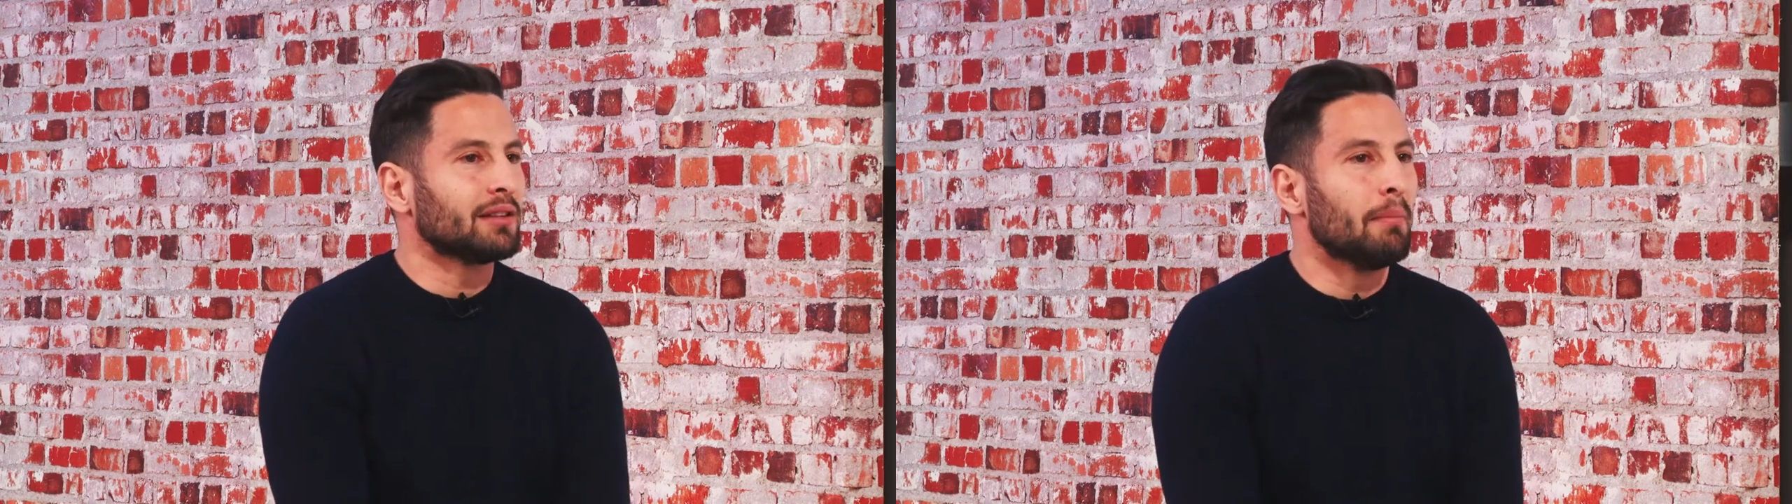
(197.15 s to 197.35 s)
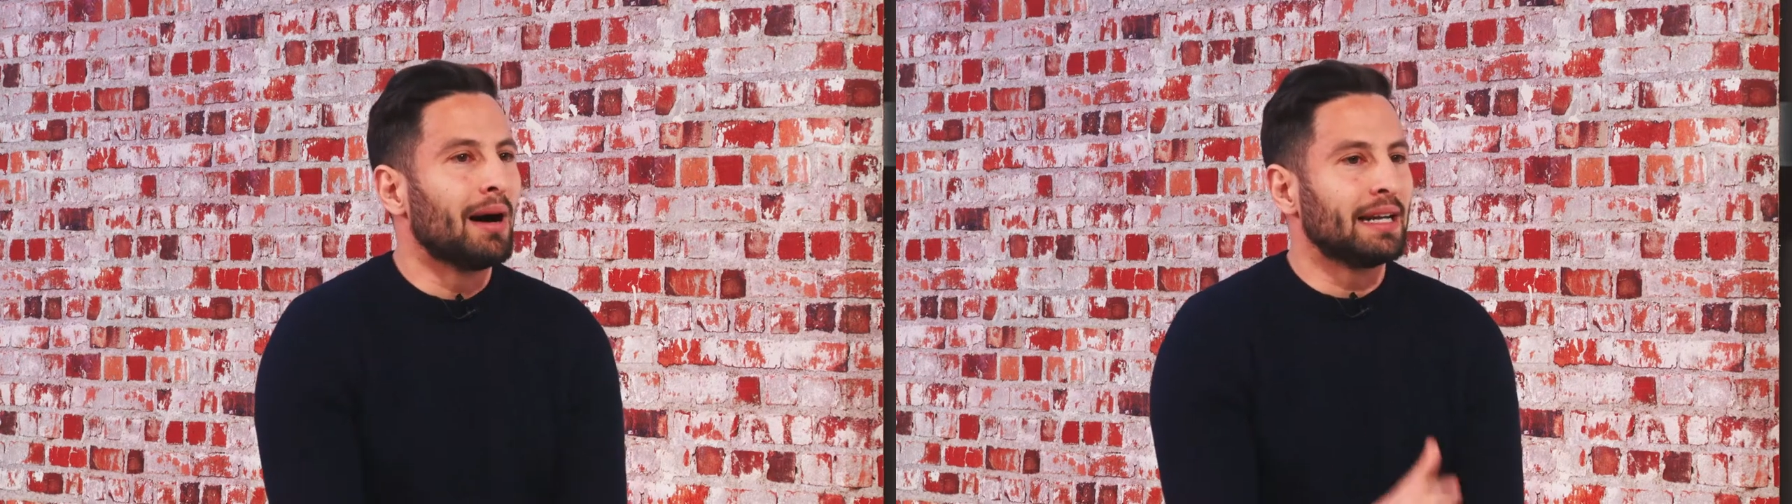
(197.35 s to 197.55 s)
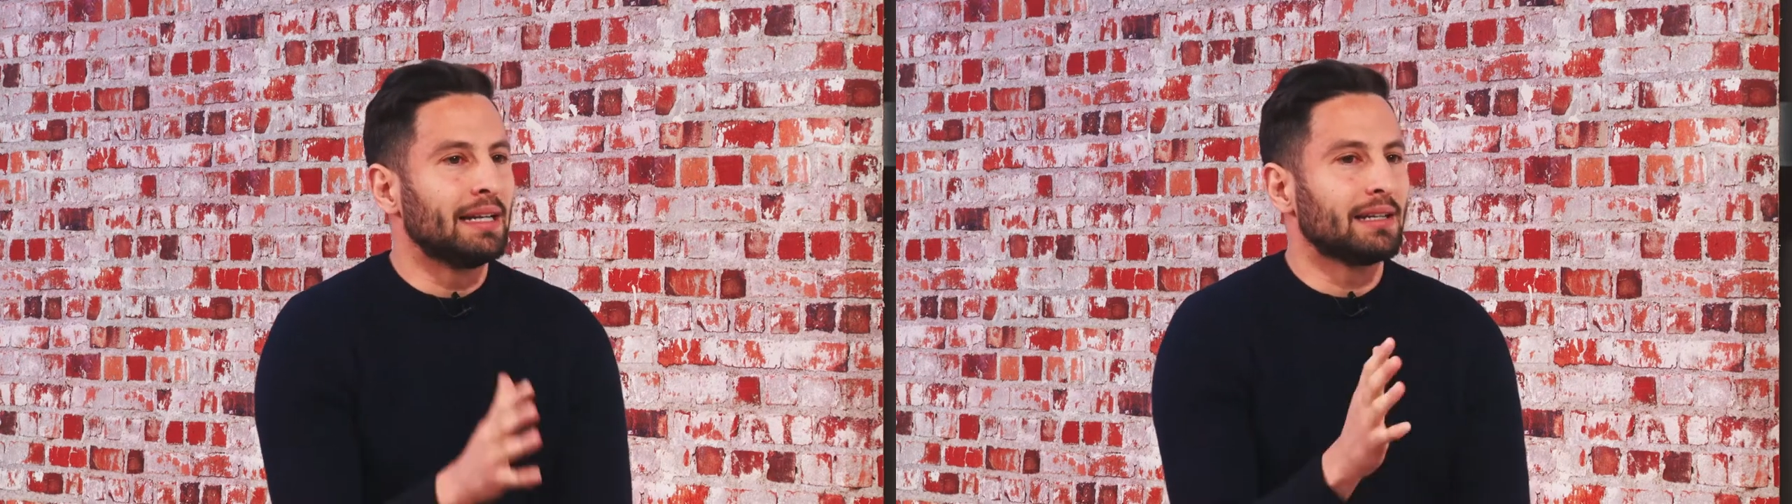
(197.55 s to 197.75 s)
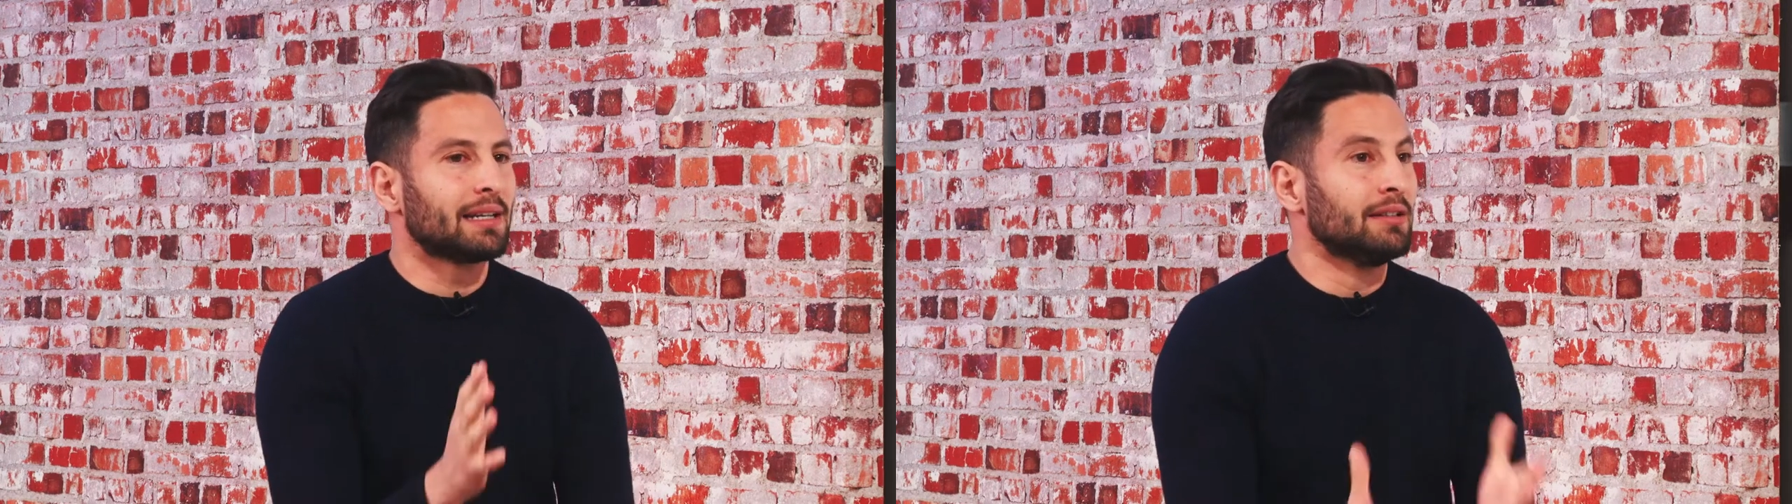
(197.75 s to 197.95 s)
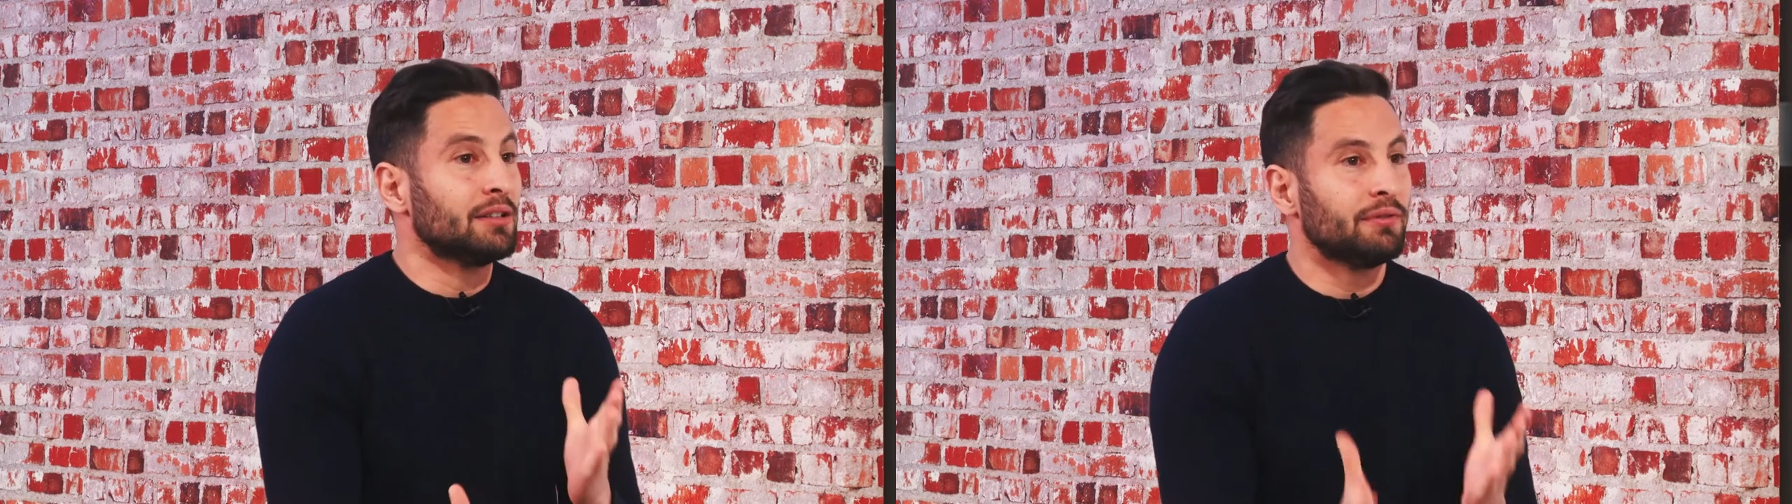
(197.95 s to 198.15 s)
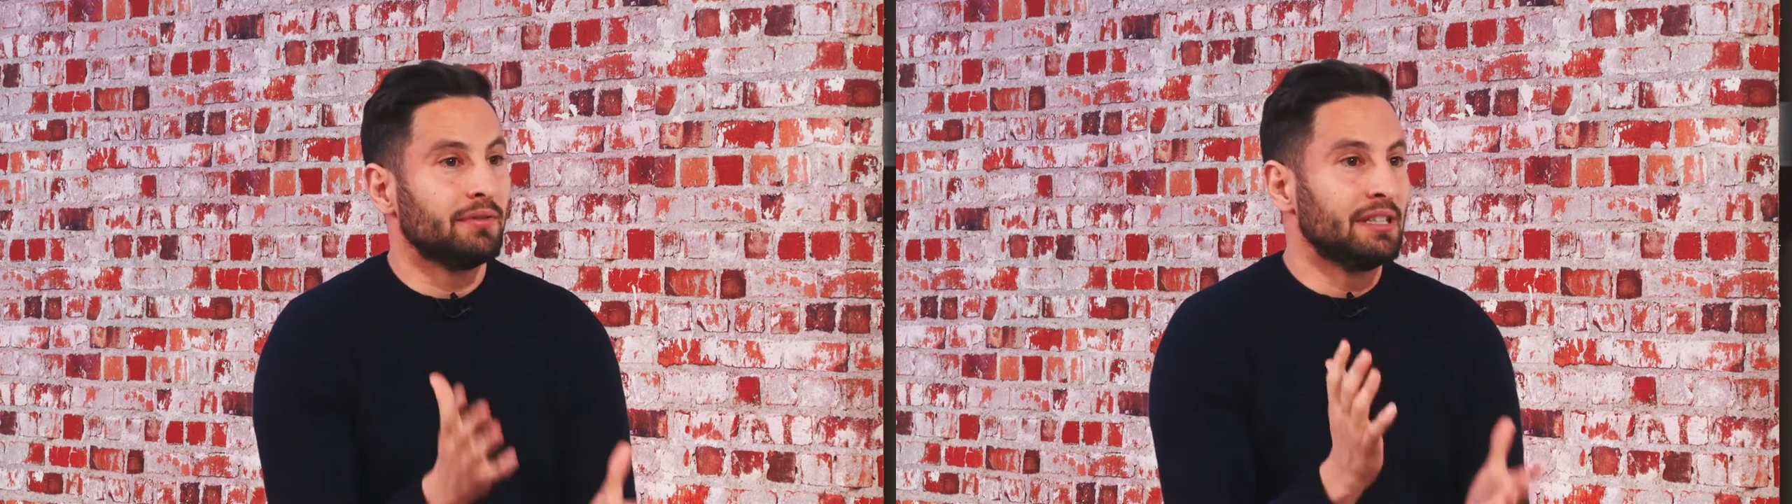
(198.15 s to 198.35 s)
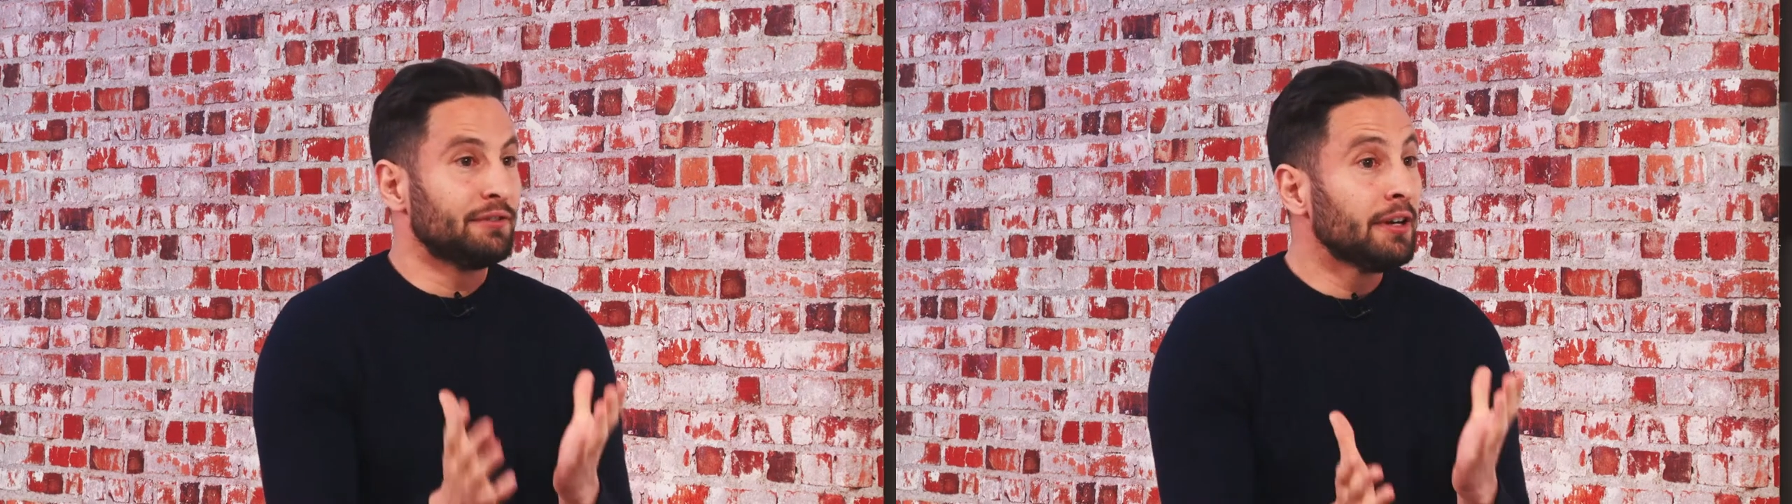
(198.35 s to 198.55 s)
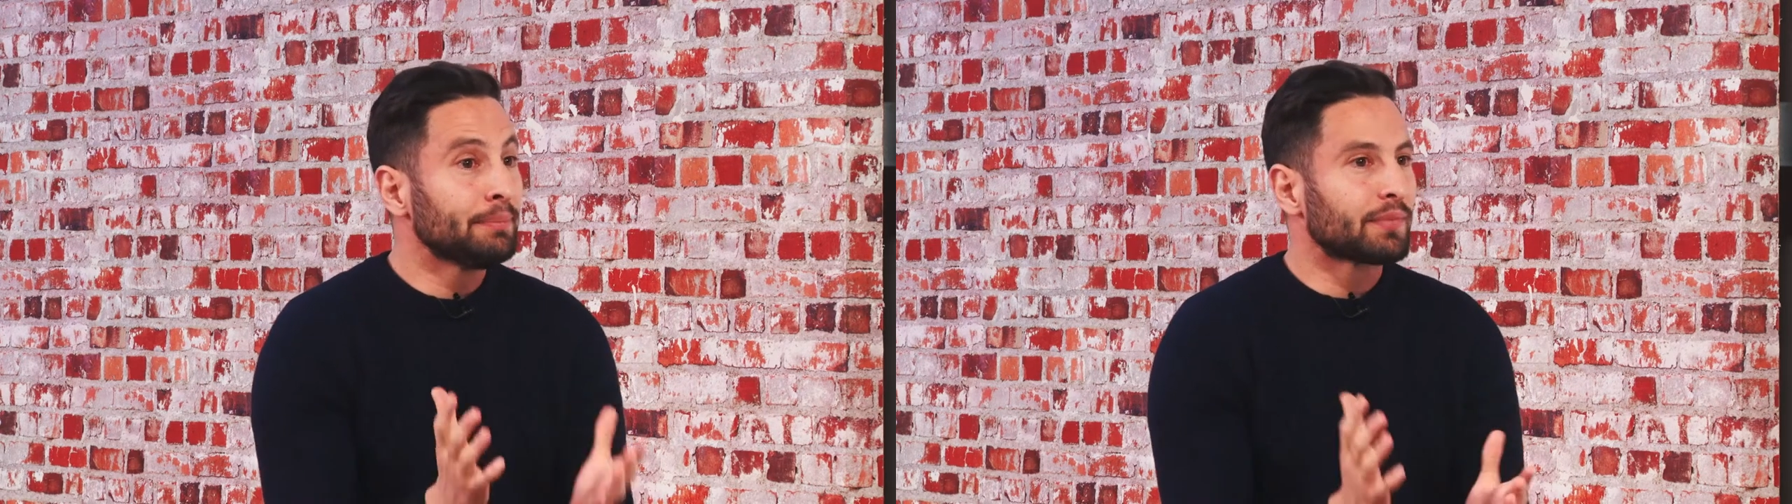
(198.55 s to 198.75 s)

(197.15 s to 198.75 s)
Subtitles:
the money can differ.